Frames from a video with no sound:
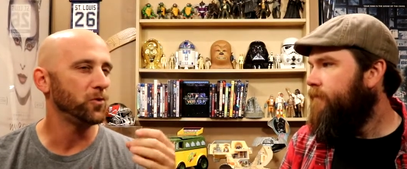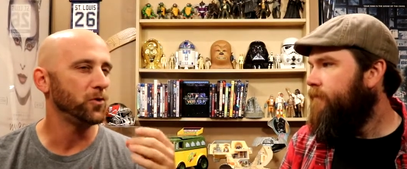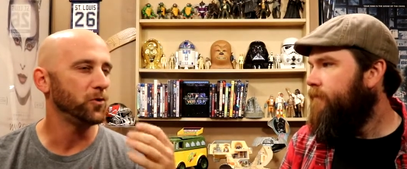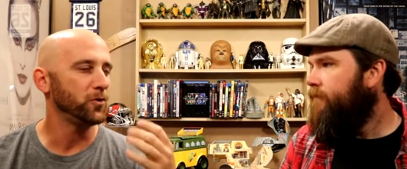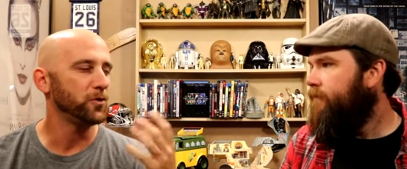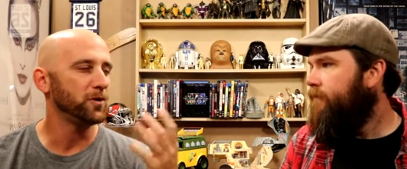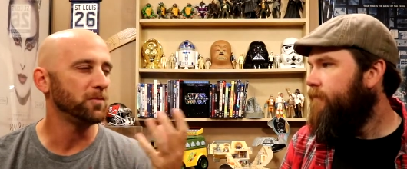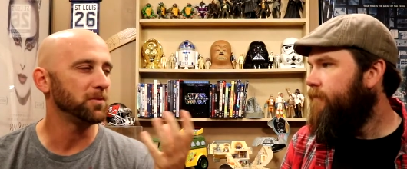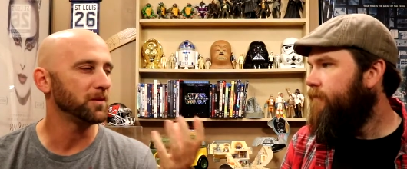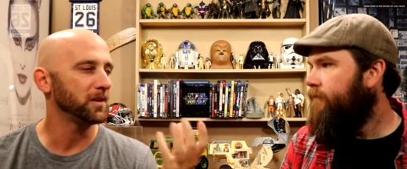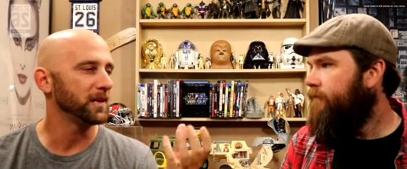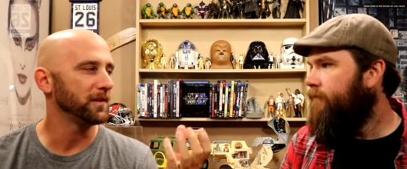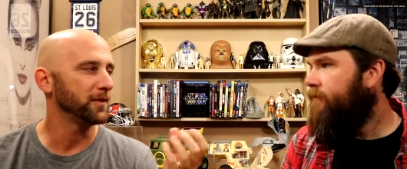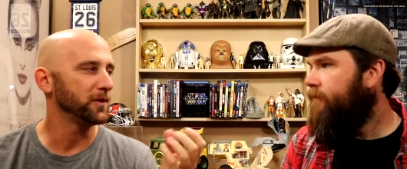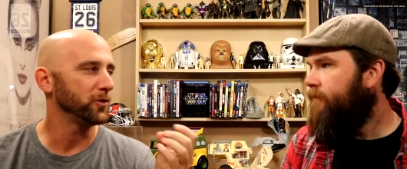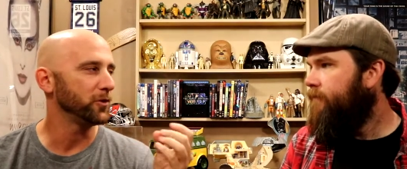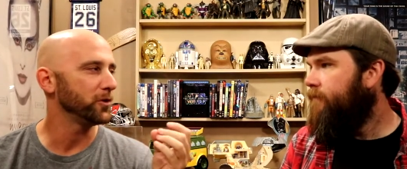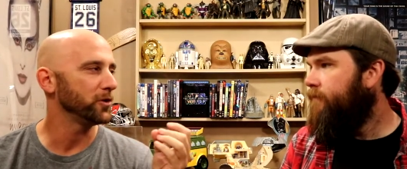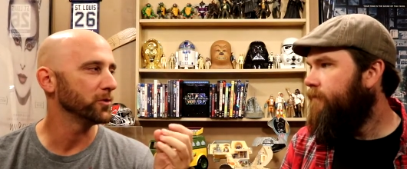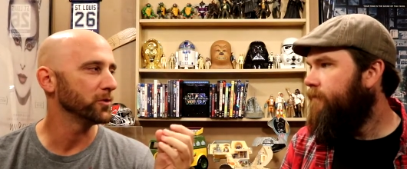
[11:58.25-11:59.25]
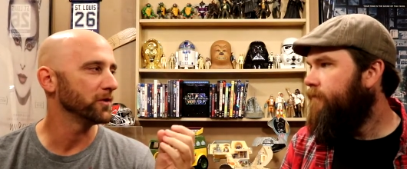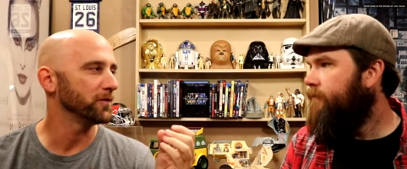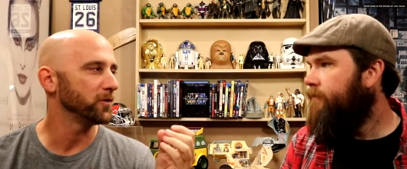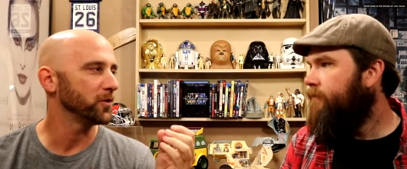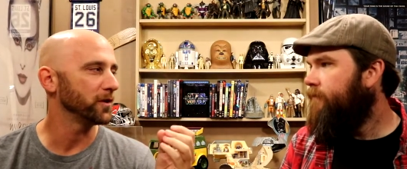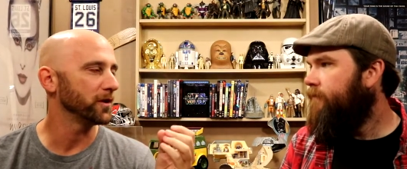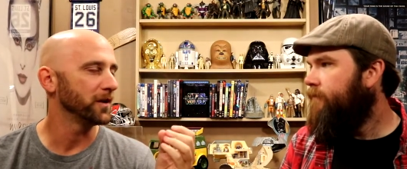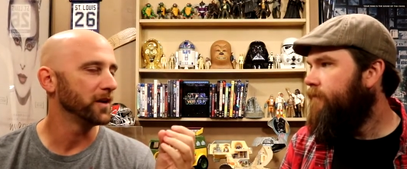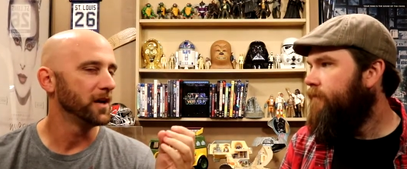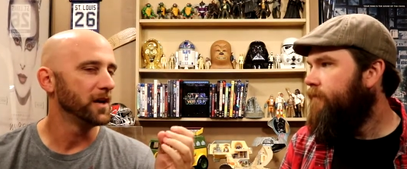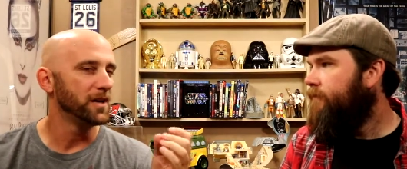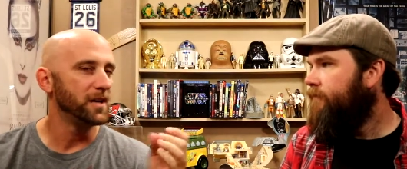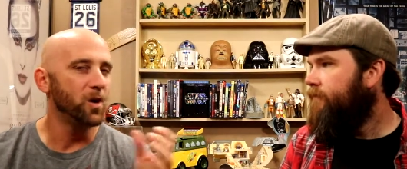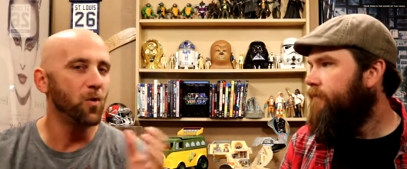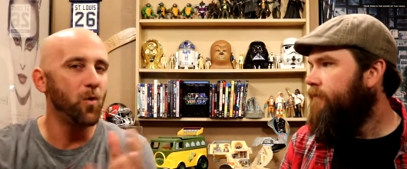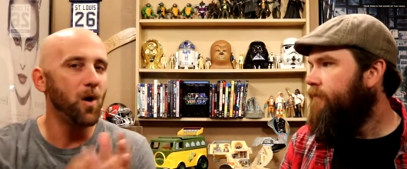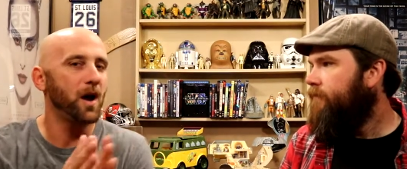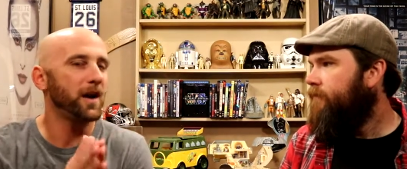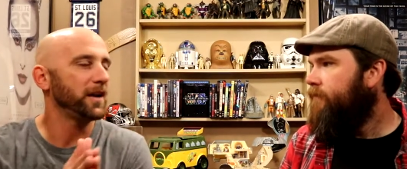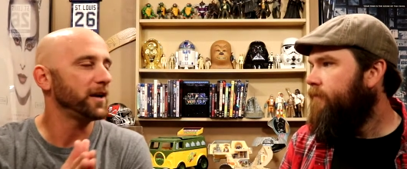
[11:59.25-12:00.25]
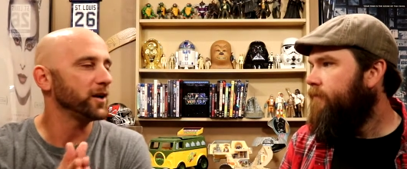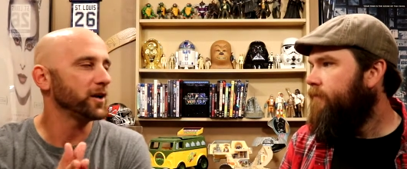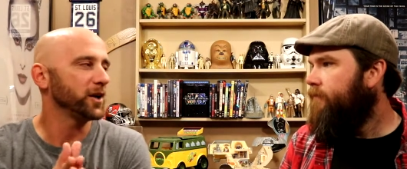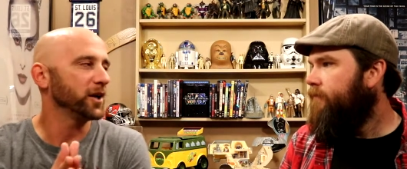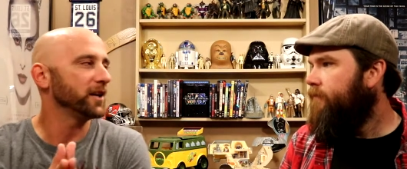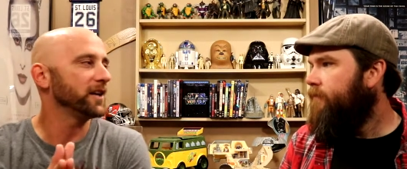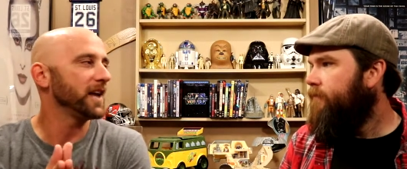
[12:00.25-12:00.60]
Speaker 1: who to believe in, who to root for. You wanted a good